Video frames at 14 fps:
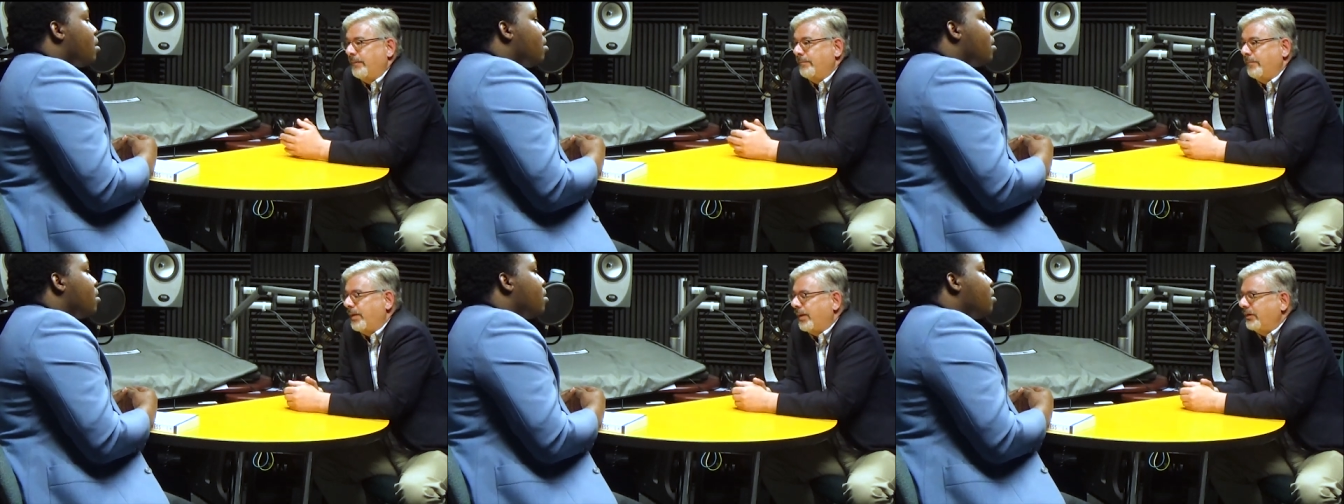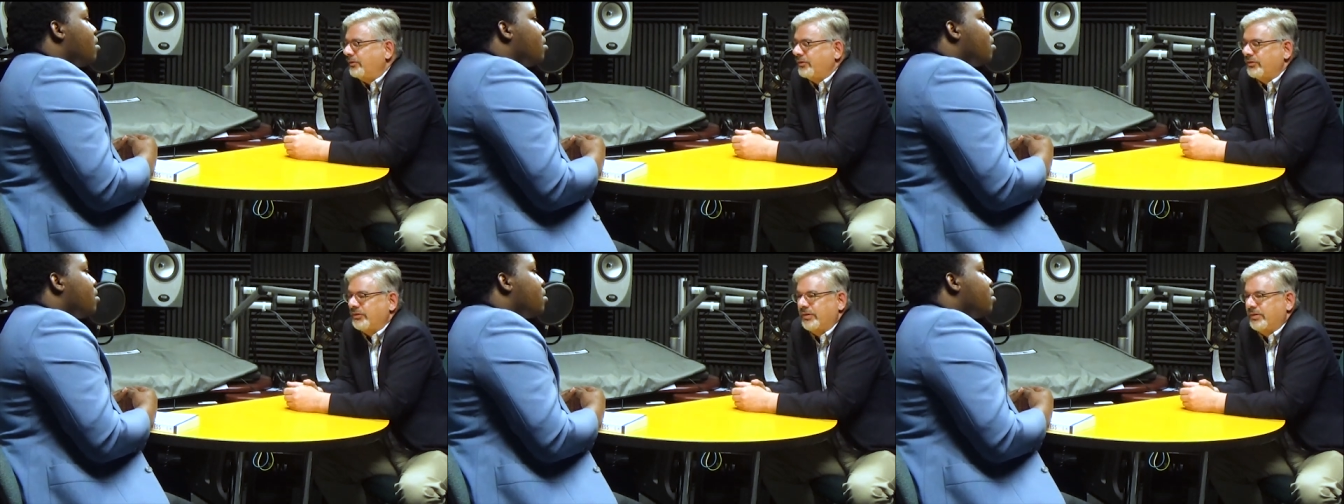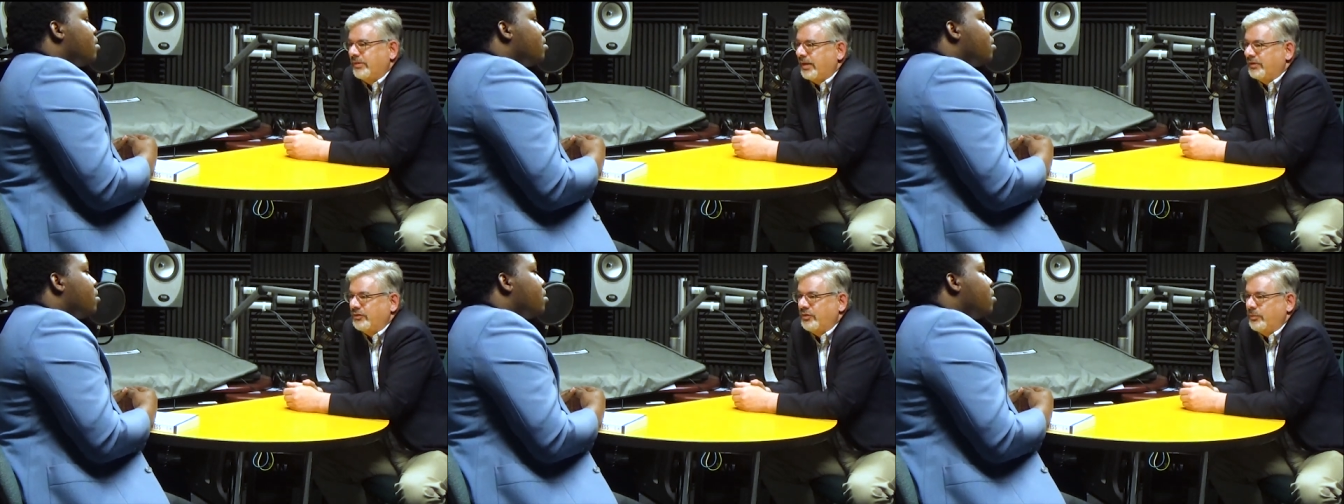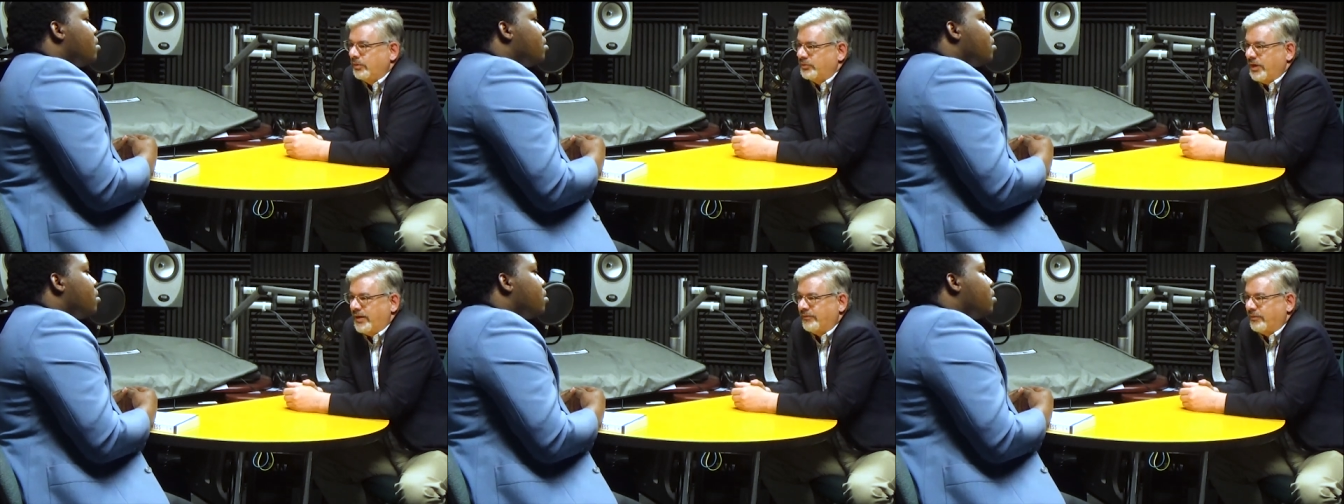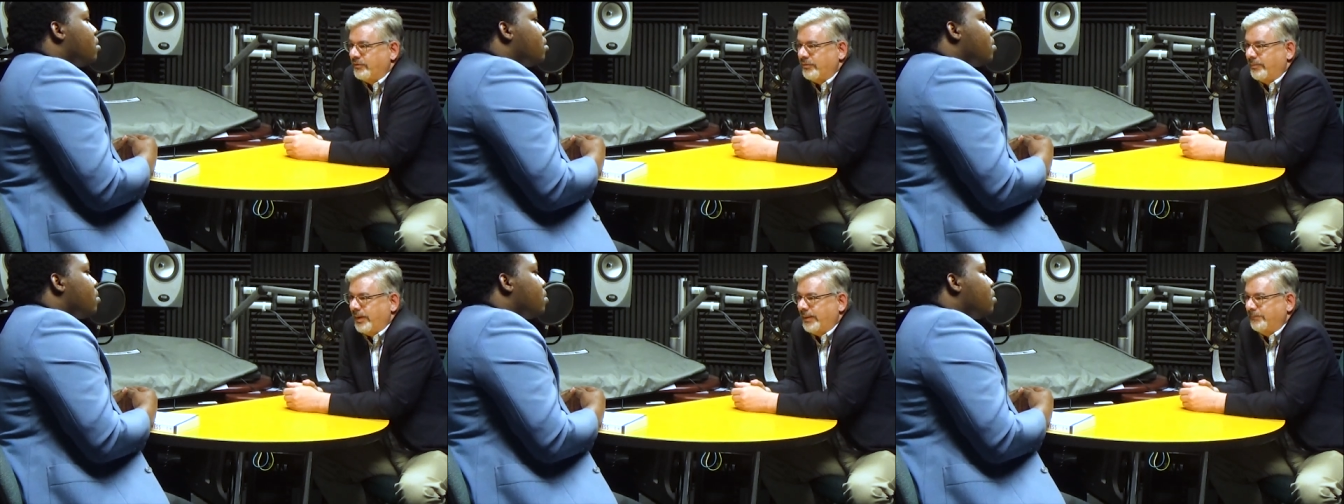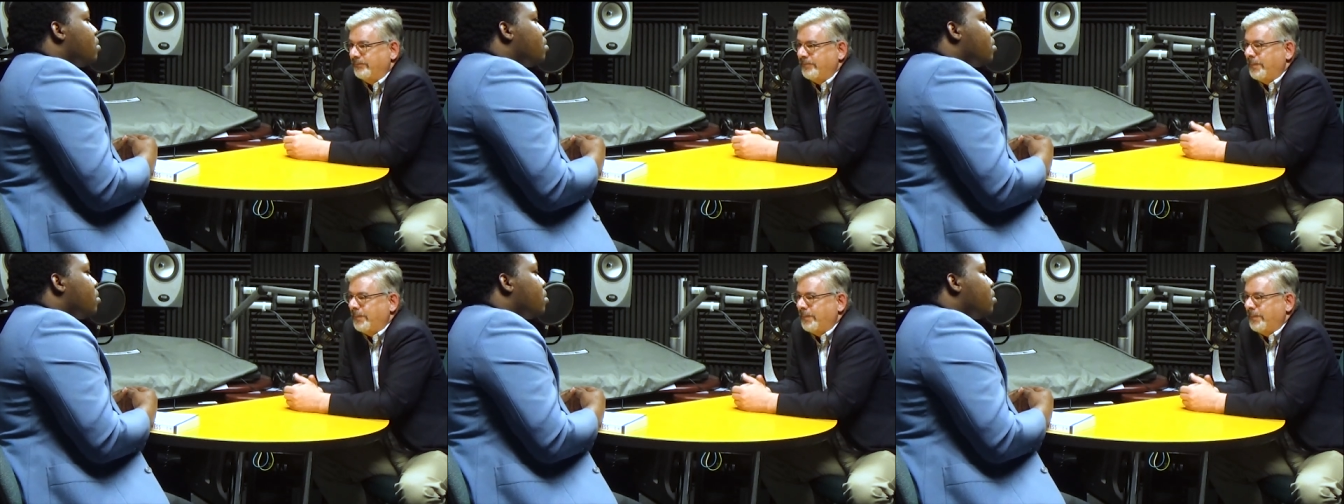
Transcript: Um, it just takes too much effort for me.